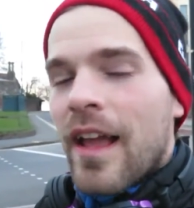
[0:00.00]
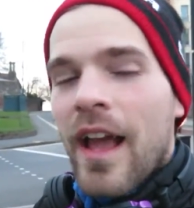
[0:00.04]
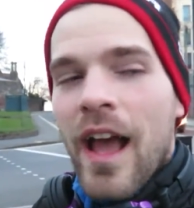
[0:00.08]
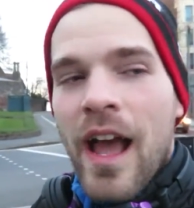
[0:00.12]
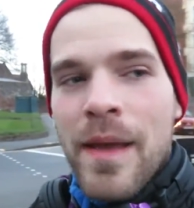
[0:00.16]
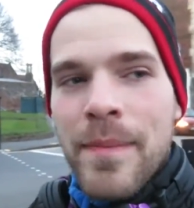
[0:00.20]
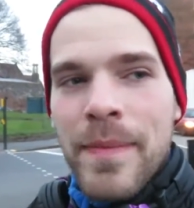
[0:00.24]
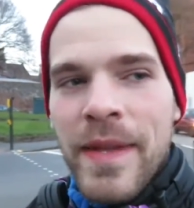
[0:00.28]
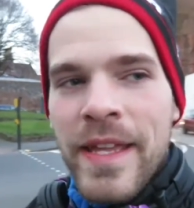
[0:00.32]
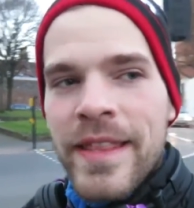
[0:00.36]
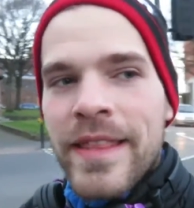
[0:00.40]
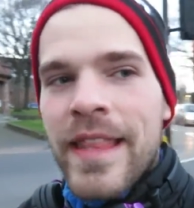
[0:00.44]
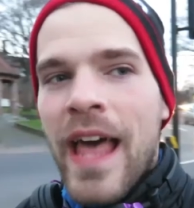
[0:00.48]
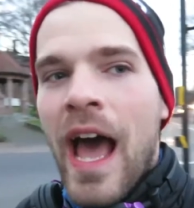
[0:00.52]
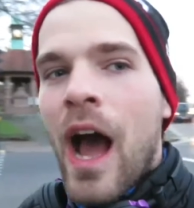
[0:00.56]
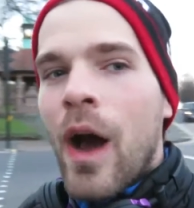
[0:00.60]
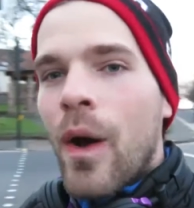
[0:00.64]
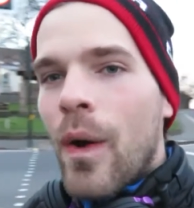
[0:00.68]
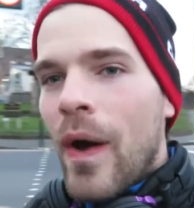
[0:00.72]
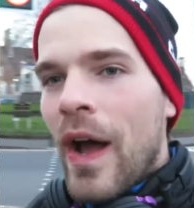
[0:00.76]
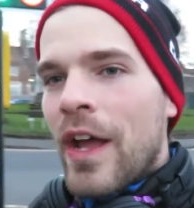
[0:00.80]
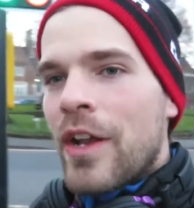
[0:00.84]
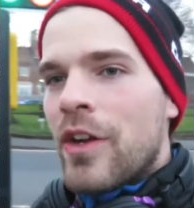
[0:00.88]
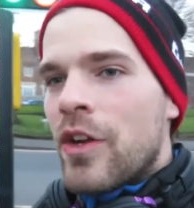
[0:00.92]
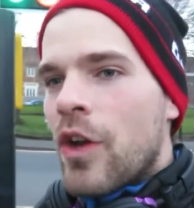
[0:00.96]
I mean,
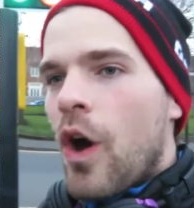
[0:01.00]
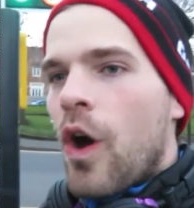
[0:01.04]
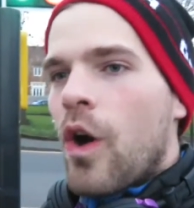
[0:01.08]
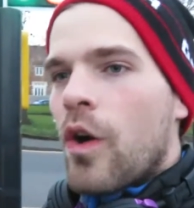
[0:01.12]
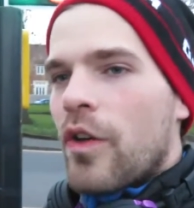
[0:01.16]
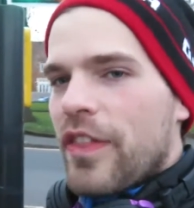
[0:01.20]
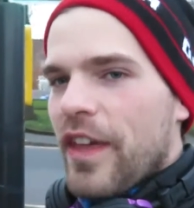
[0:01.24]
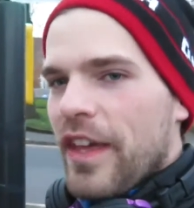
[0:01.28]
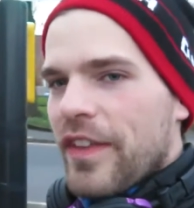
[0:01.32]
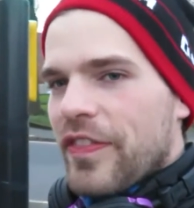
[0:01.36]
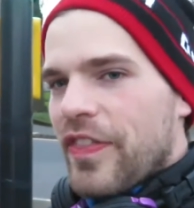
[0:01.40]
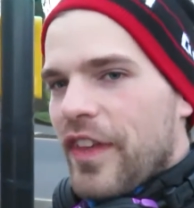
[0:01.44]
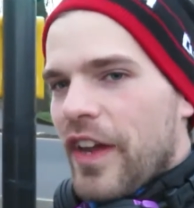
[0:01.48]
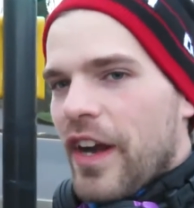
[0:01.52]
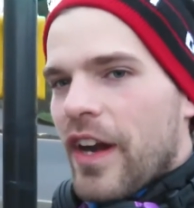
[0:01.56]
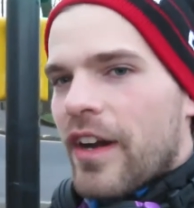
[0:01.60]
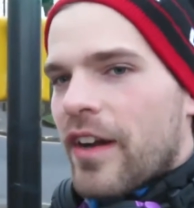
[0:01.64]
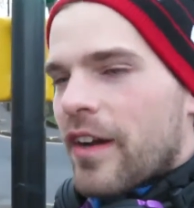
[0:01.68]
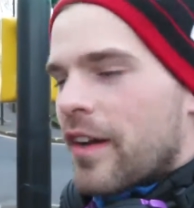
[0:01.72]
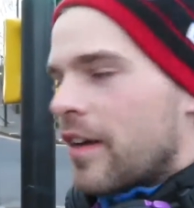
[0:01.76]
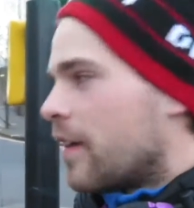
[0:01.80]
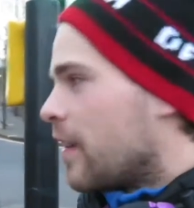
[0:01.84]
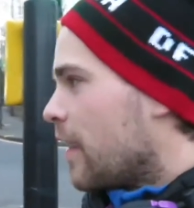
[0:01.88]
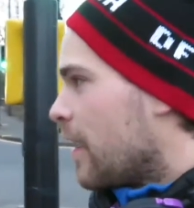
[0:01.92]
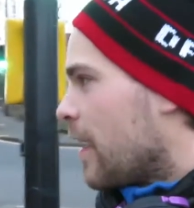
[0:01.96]
now I know that there
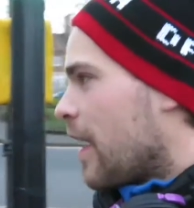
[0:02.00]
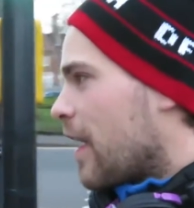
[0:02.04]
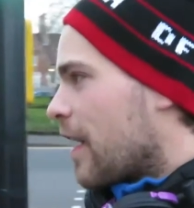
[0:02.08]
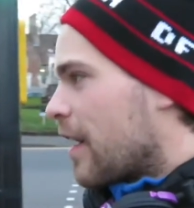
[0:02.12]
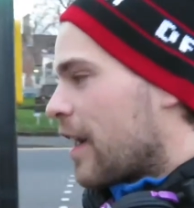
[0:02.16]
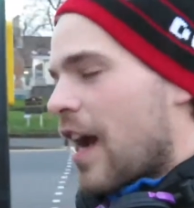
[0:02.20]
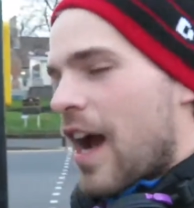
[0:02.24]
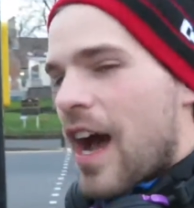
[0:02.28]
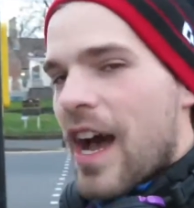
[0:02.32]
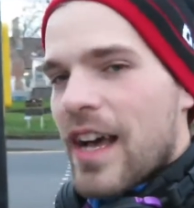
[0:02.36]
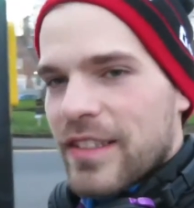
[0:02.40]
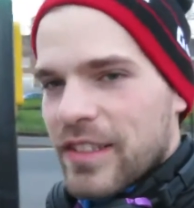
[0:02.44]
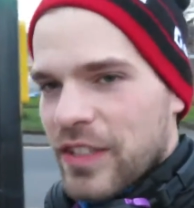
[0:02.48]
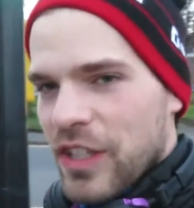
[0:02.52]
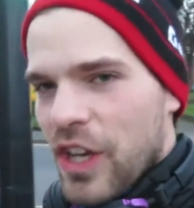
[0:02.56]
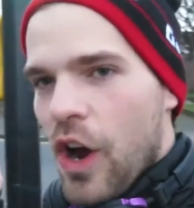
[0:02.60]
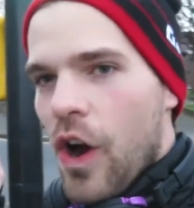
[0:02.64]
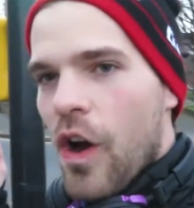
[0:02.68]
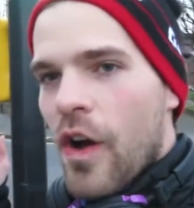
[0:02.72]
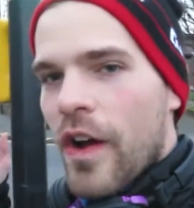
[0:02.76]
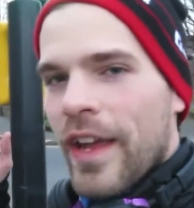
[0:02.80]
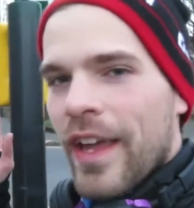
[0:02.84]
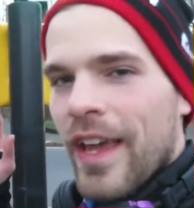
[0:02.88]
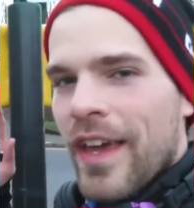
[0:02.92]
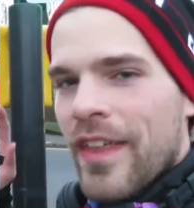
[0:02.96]
are cars
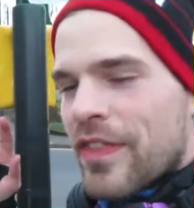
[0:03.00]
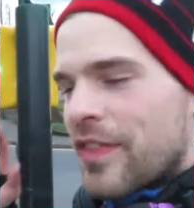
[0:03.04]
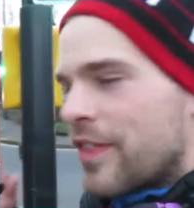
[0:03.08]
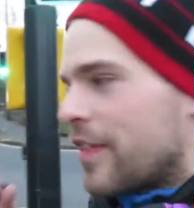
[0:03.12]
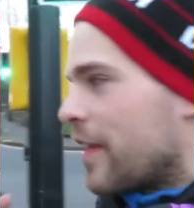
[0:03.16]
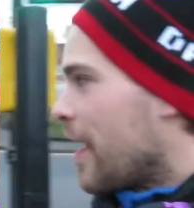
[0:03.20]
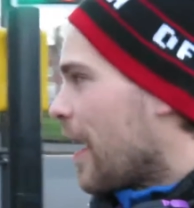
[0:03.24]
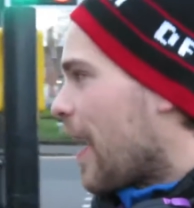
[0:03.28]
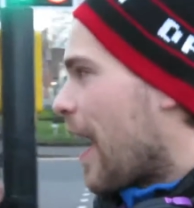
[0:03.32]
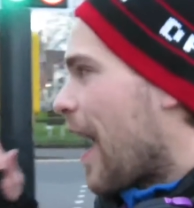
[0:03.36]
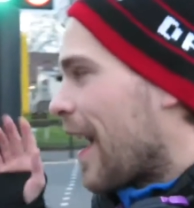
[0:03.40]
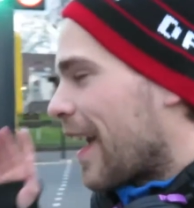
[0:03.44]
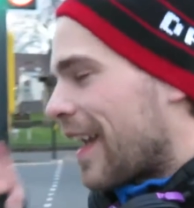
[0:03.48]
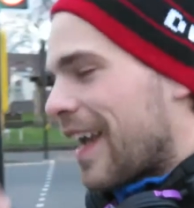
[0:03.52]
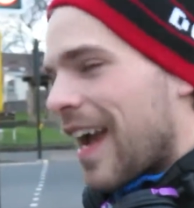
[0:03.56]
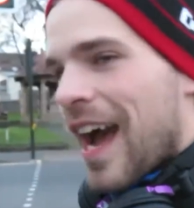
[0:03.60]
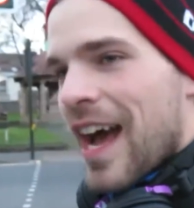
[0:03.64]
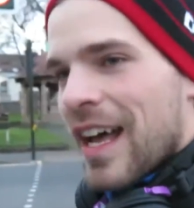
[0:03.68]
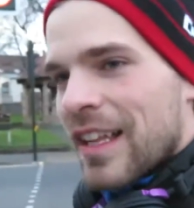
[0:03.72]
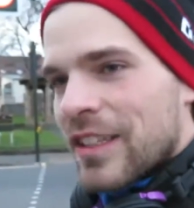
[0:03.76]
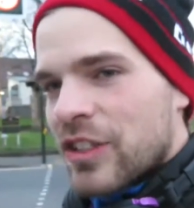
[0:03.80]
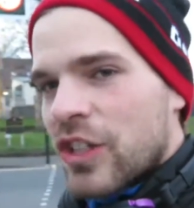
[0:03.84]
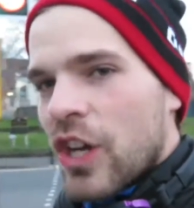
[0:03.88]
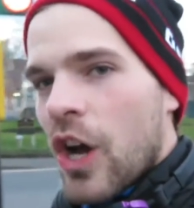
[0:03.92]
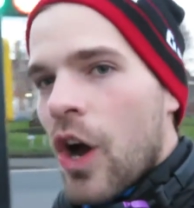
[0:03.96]
going and I
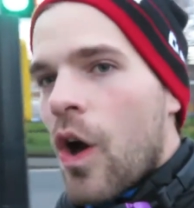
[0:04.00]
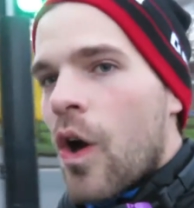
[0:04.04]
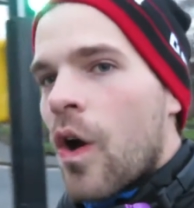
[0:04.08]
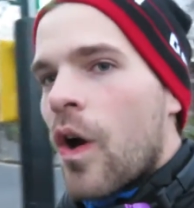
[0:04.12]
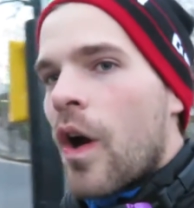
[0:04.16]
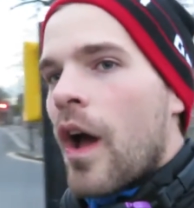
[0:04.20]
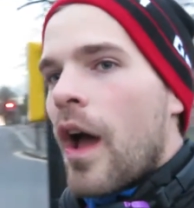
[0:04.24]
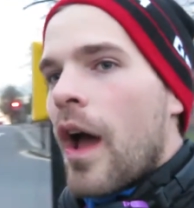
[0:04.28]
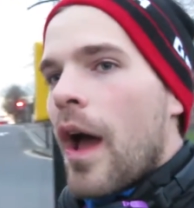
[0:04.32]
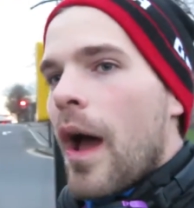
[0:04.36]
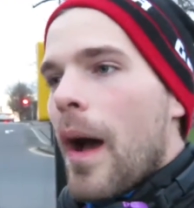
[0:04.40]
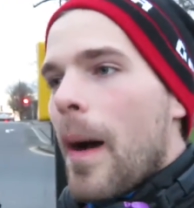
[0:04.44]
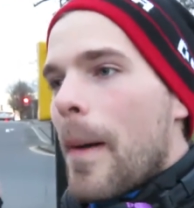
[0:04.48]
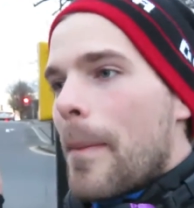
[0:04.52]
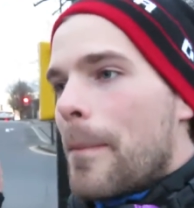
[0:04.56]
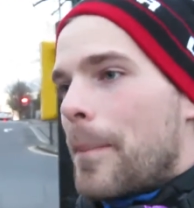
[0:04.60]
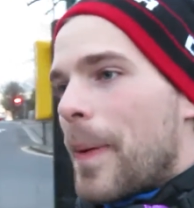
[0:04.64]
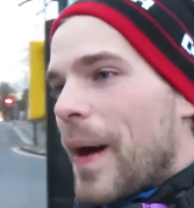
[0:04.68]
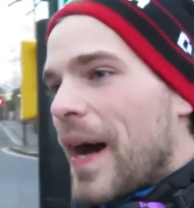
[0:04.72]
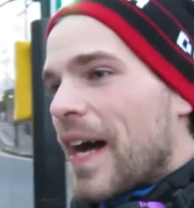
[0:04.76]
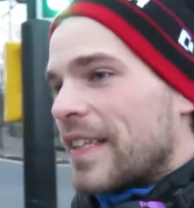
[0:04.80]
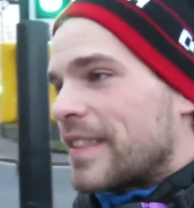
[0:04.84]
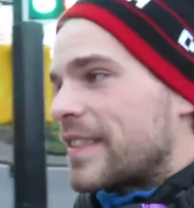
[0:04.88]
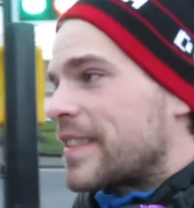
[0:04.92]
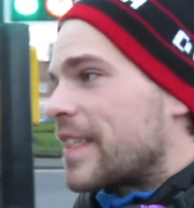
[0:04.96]
can't go,
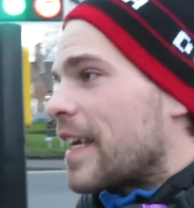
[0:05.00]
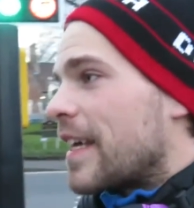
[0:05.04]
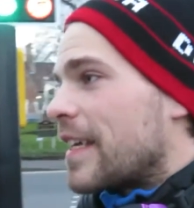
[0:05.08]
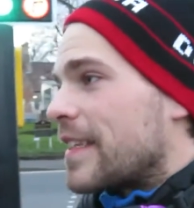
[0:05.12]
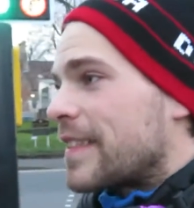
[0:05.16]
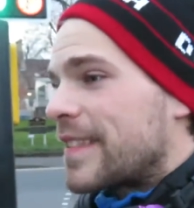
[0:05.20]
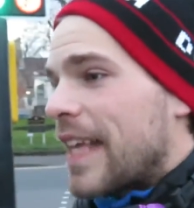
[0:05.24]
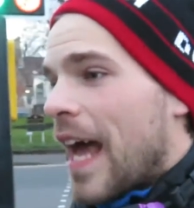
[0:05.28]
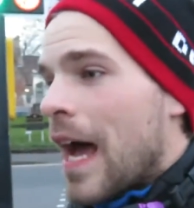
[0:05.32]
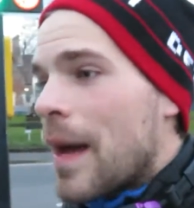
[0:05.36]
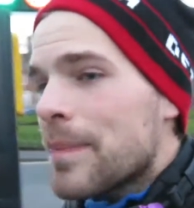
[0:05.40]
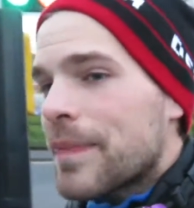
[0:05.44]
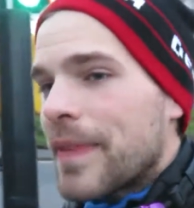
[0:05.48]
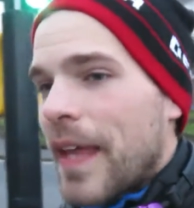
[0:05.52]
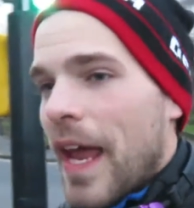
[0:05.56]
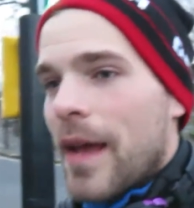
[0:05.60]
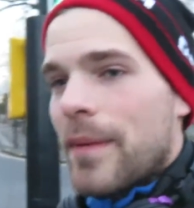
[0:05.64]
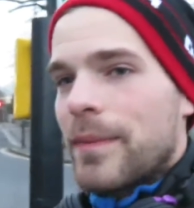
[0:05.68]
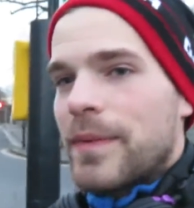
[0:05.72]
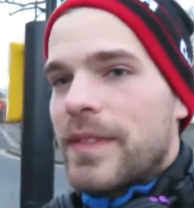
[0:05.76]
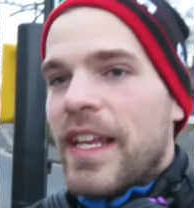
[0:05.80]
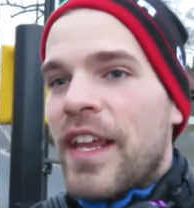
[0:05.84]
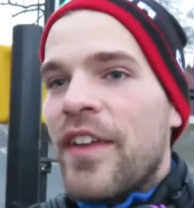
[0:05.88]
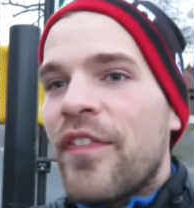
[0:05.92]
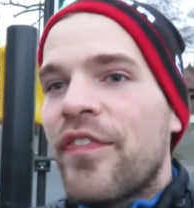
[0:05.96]
but
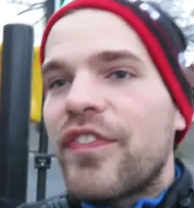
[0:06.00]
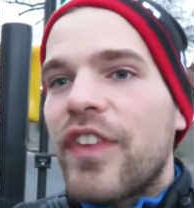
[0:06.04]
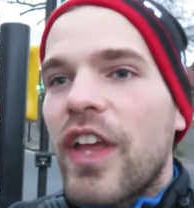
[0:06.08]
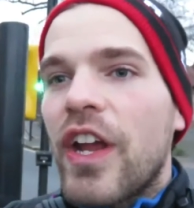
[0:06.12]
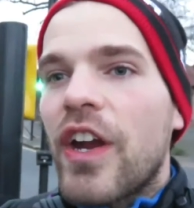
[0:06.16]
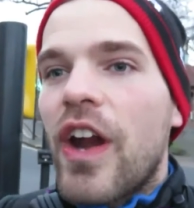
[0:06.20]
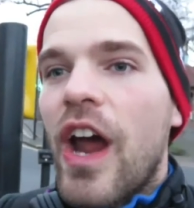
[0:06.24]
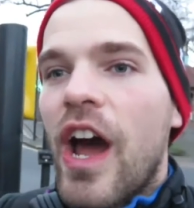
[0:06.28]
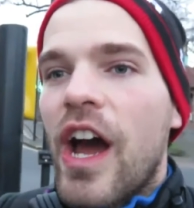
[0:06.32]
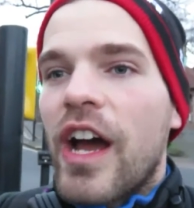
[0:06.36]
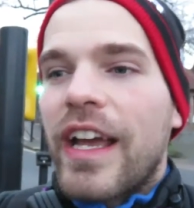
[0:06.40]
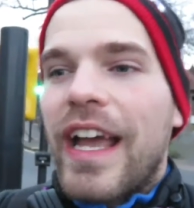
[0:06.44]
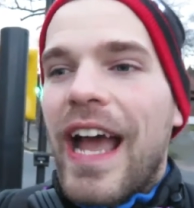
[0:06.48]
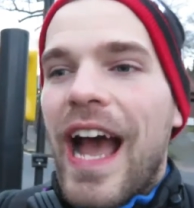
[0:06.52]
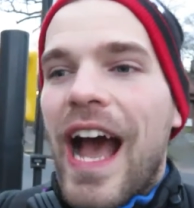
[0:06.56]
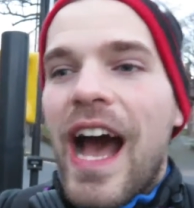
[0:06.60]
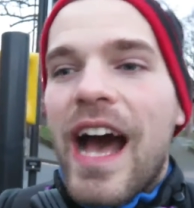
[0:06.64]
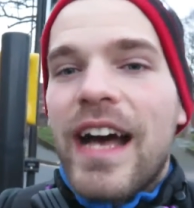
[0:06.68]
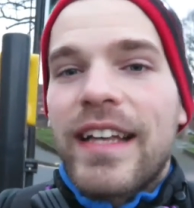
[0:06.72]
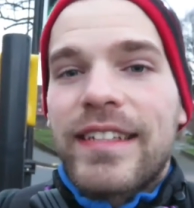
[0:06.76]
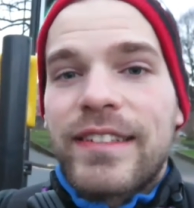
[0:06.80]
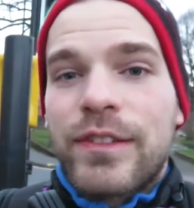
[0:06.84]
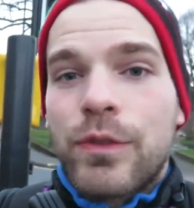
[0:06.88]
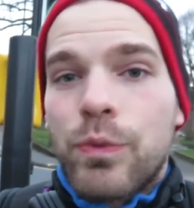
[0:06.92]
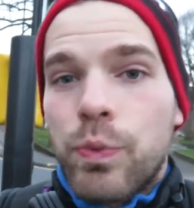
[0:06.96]
sometimes if there are
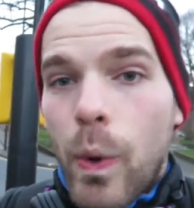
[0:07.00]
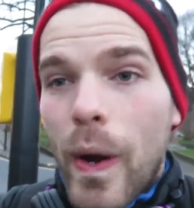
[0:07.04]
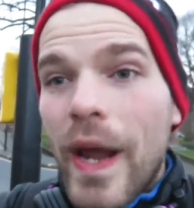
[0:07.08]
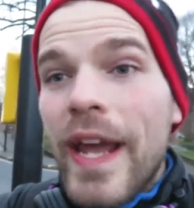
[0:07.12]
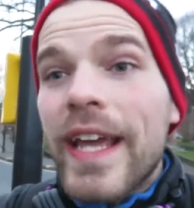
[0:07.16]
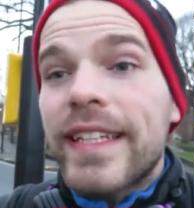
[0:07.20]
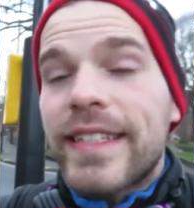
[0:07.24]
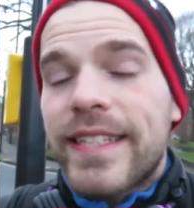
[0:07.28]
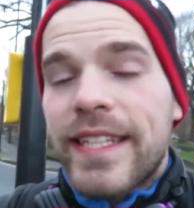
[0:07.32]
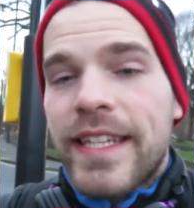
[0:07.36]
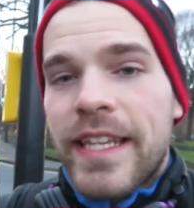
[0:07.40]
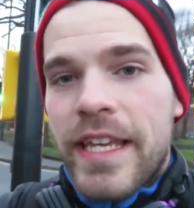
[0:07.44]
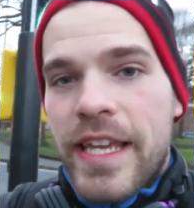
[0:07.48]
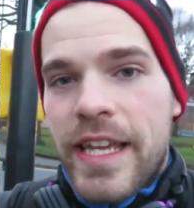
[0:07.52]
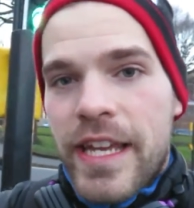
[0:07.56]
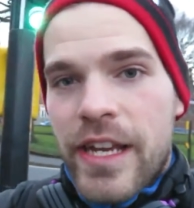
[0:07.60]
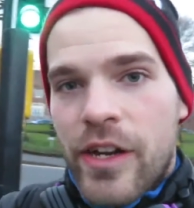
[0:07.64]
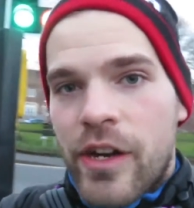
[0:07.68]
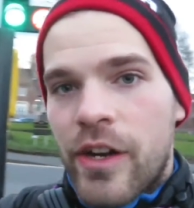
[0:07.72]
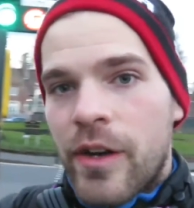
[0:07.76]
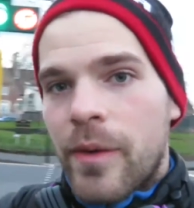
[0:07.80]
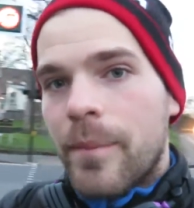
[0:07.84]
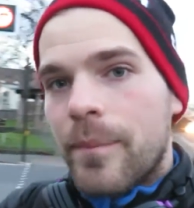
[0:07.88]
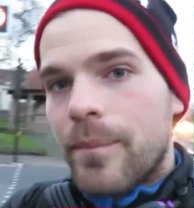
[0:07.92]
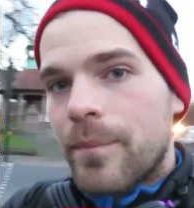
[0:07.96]
cars waiting
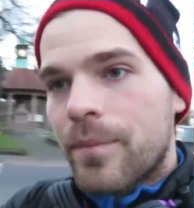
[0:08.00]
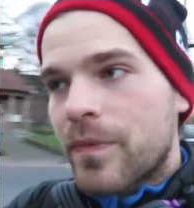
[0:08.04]
here,